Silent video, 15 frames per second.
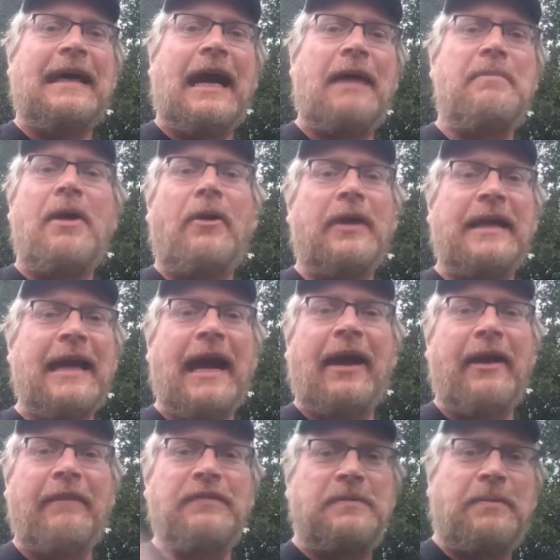I'm already
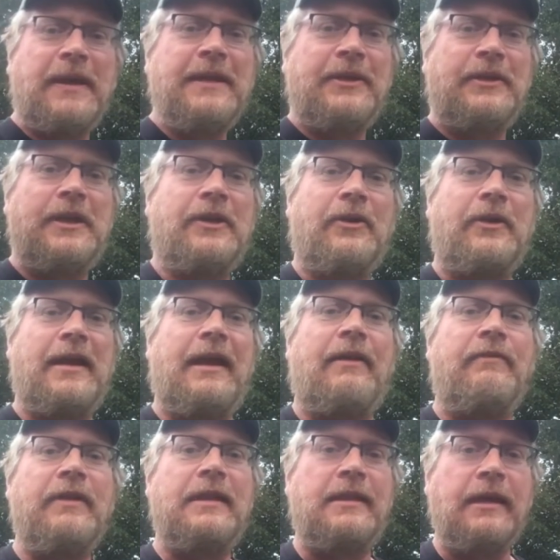out. I've sprinkled it on
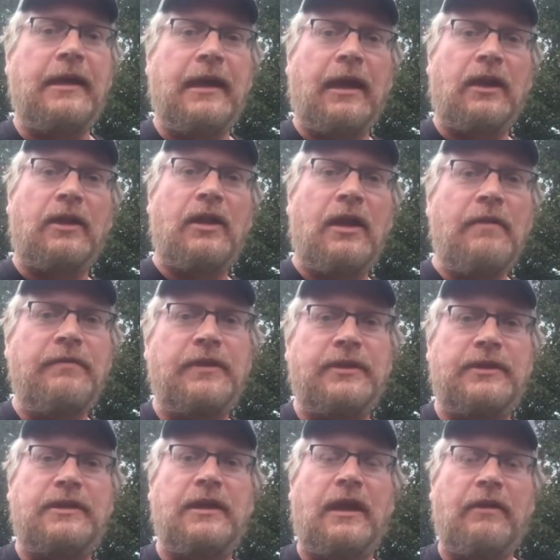everything. I love the
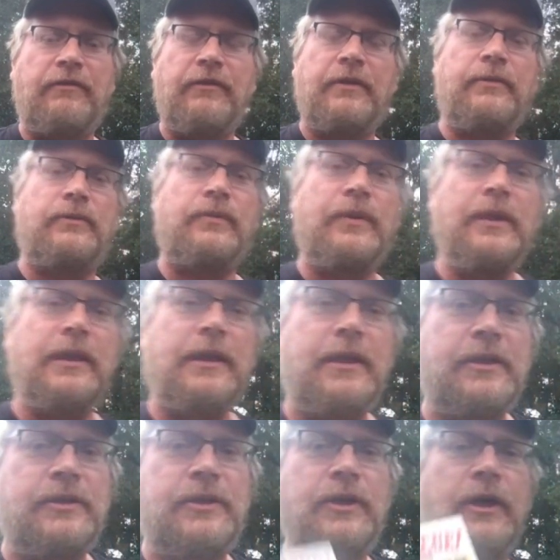stuff. It really
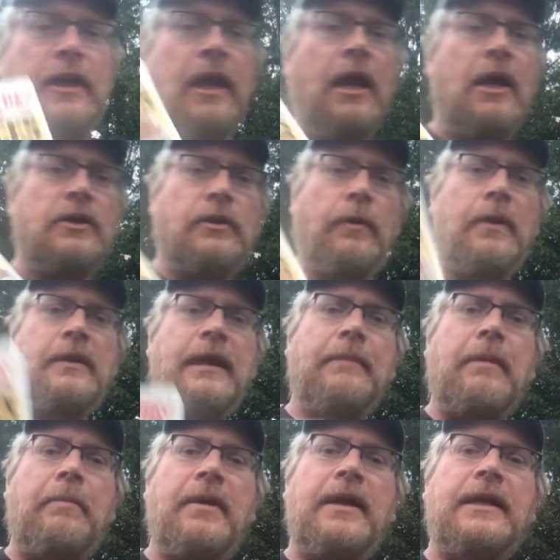is good. So I want to
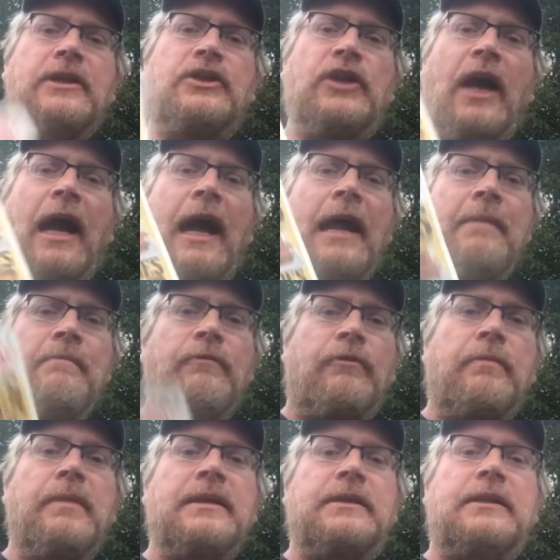thank my buddy John
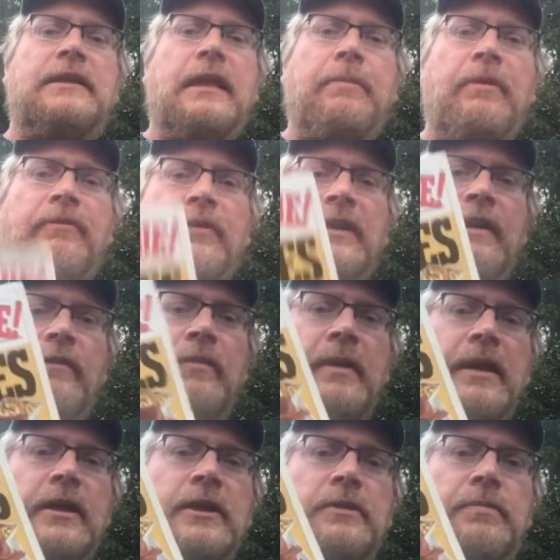from Mississippi for giving
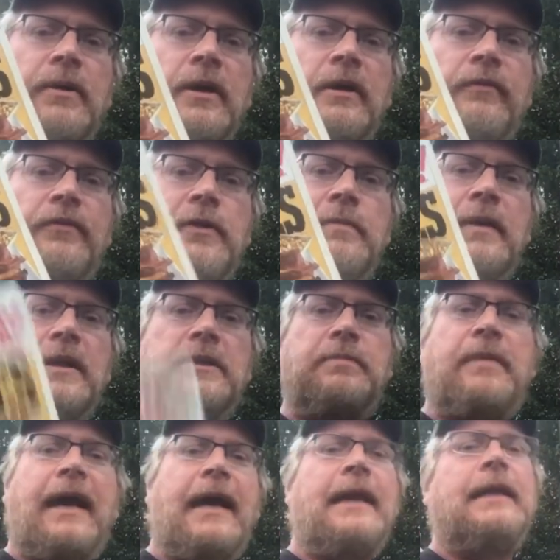me this book a few months
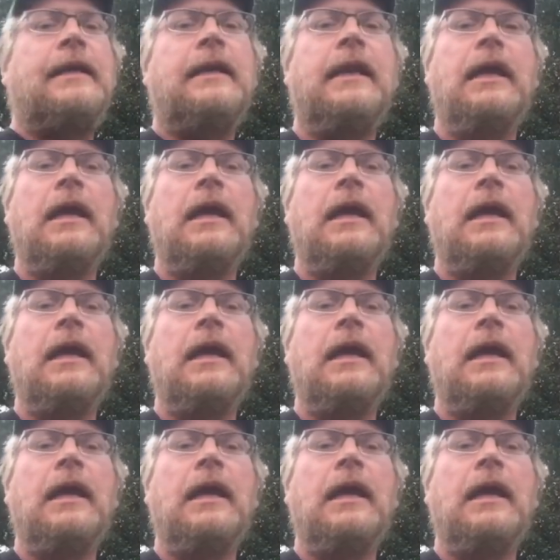back.